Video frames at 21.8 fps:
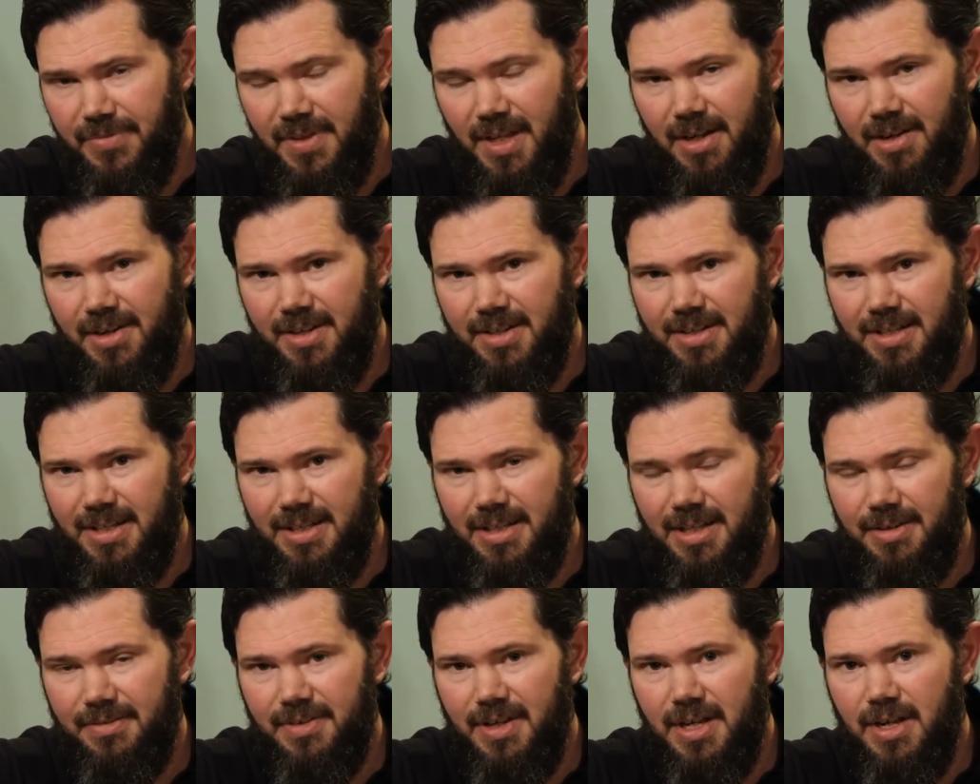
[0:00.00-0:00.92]
I don't think
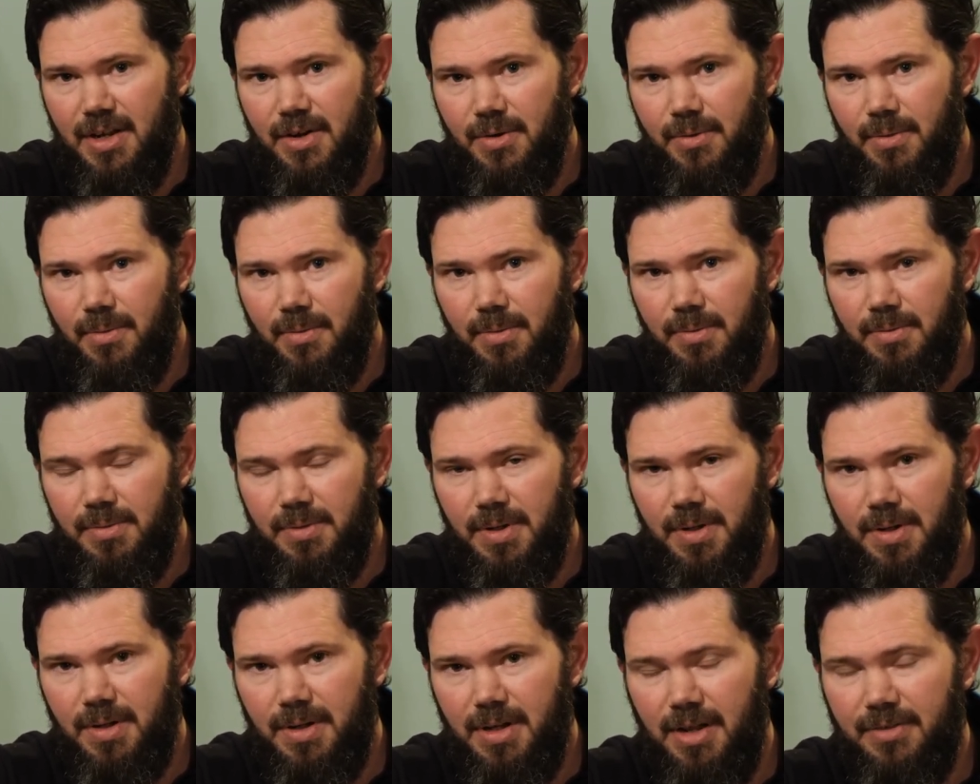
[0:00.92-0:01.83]

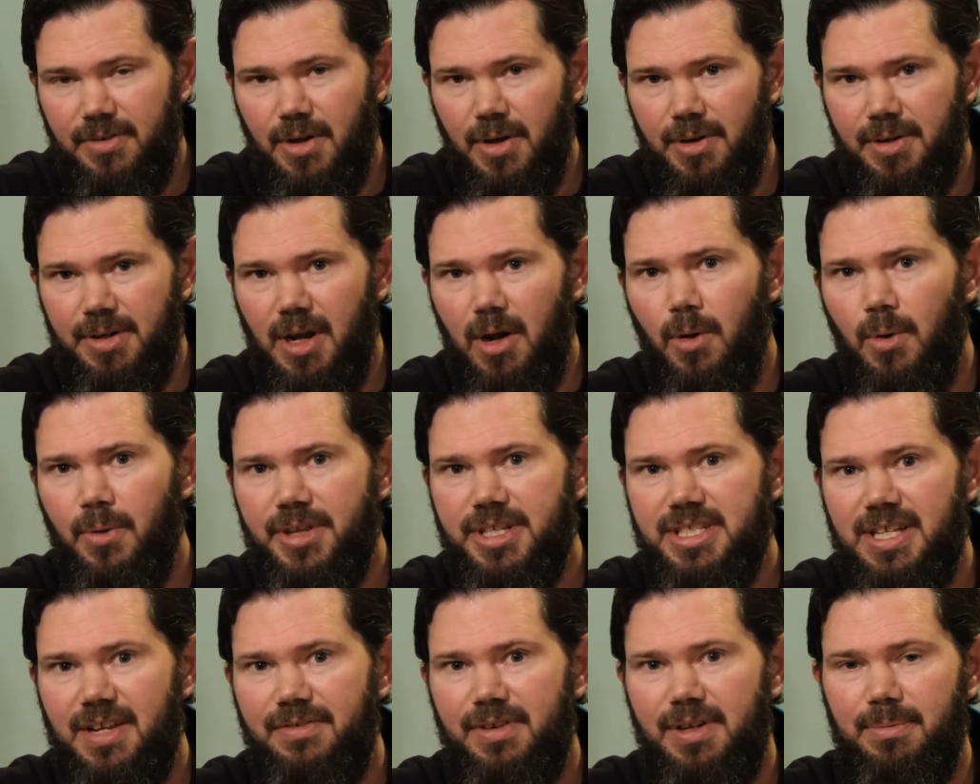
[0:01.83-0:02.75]
they've gone to all
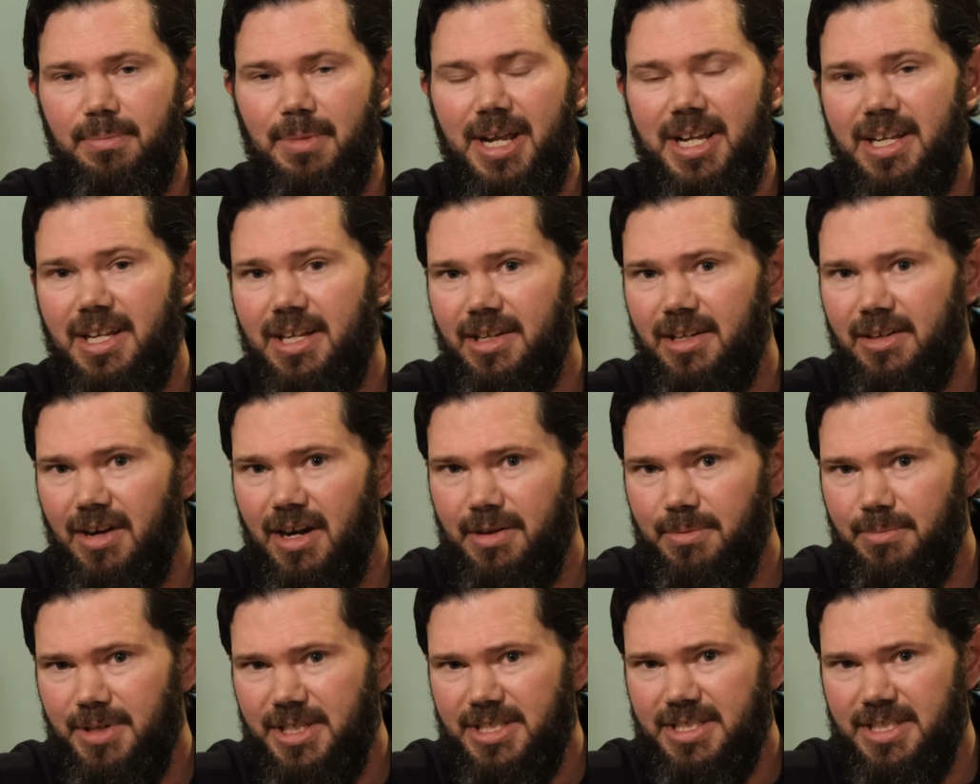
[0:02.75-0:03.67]
this effort in making a
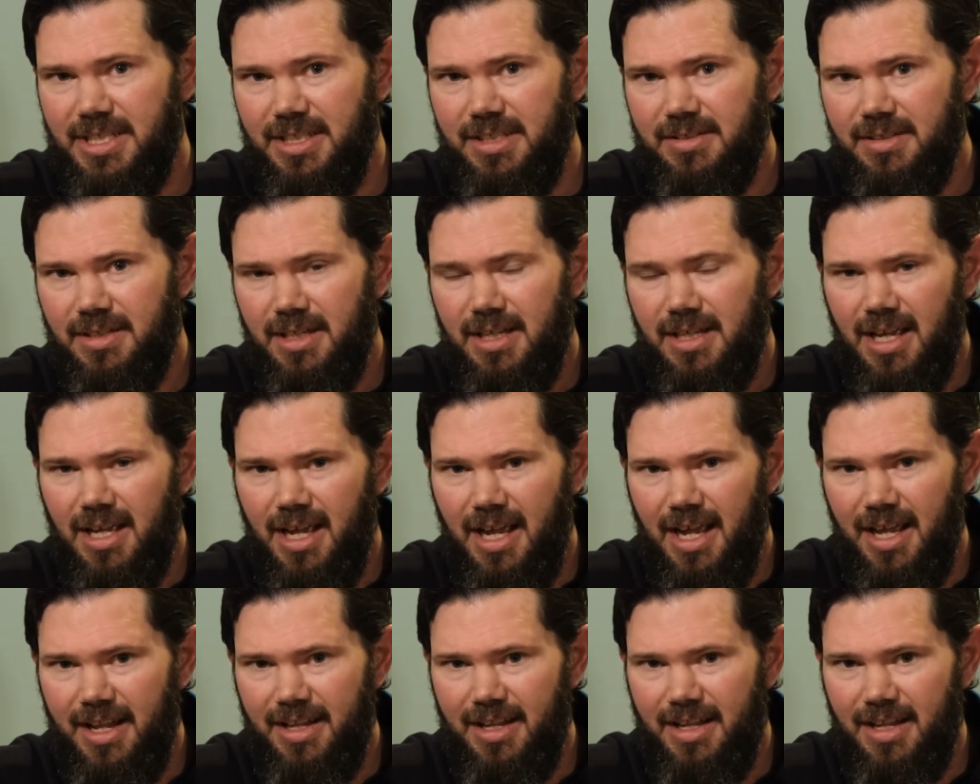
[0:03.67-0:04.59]
great whiskey,
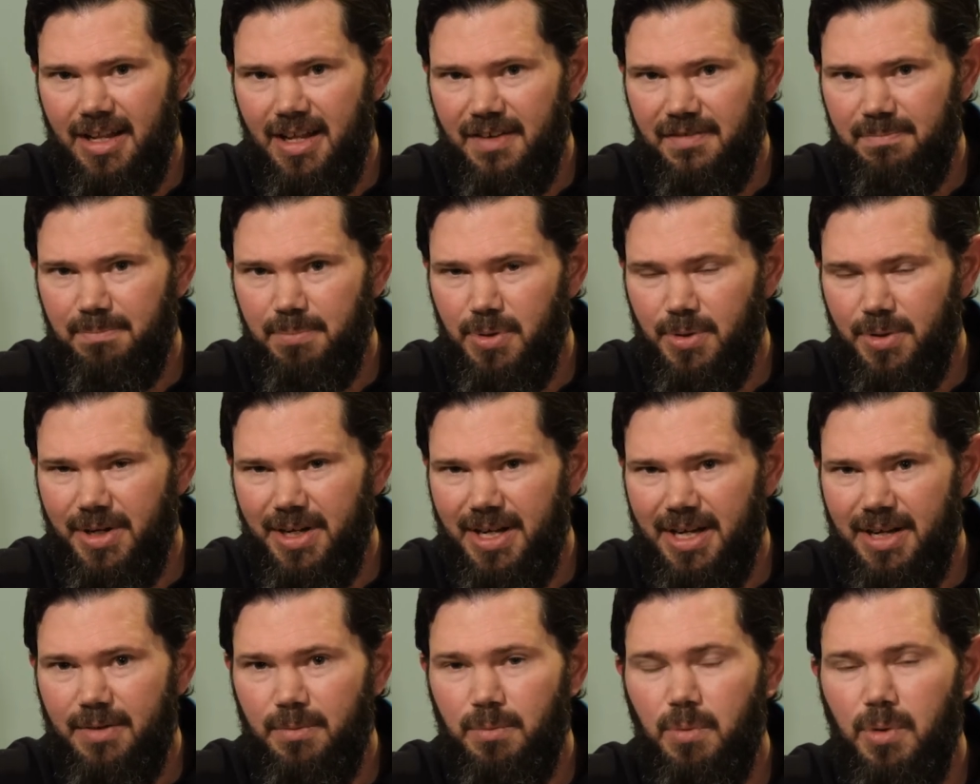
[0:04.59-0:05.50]
and then they've put it
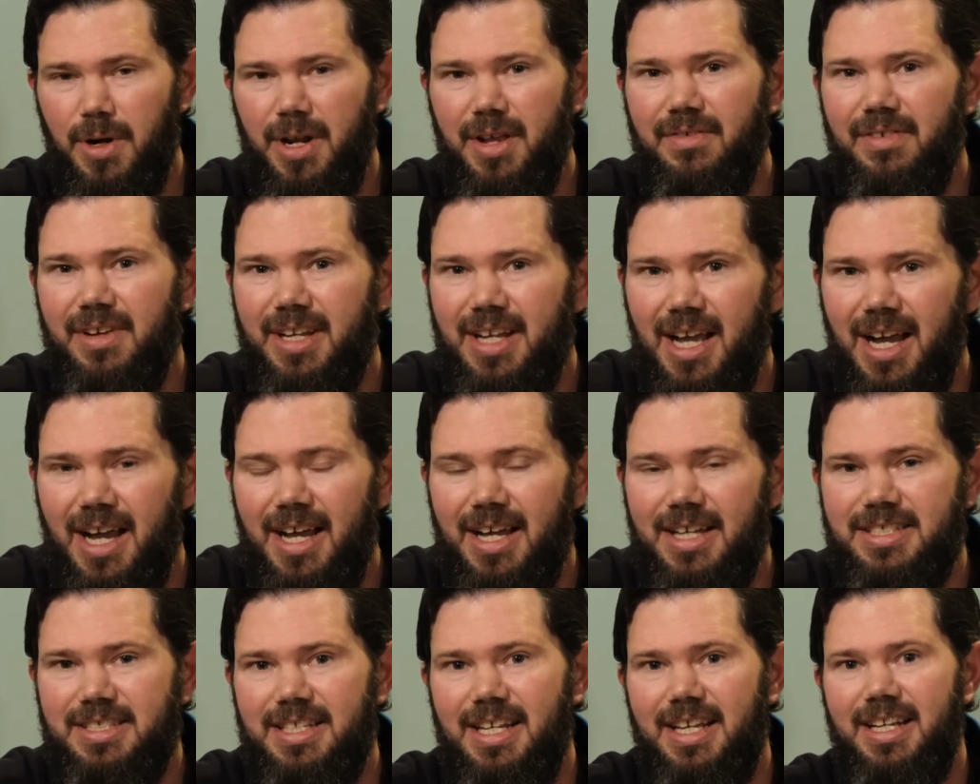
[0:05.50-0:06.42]
in whatever
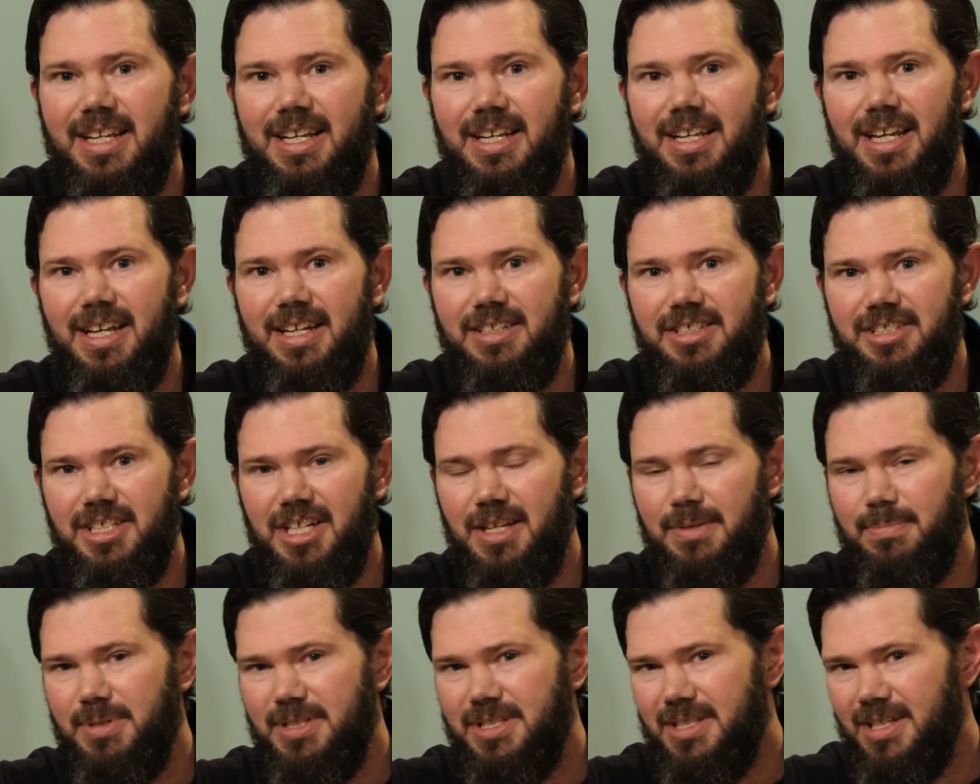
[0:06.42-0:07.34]
cask they can get
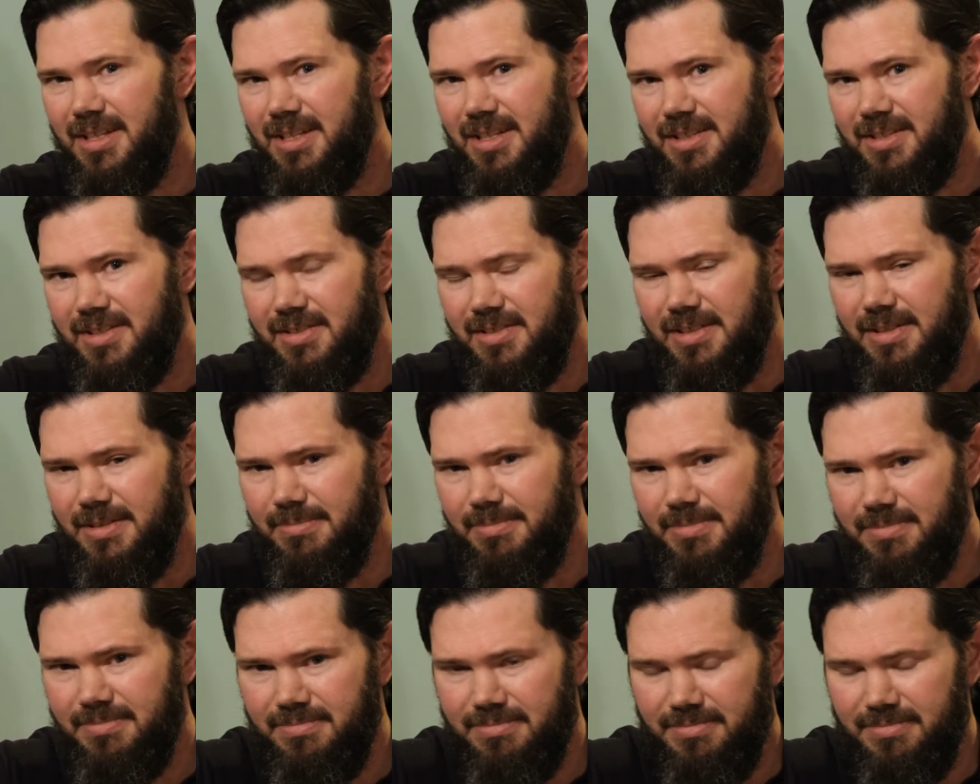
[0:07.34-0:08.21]
cheapest at the time.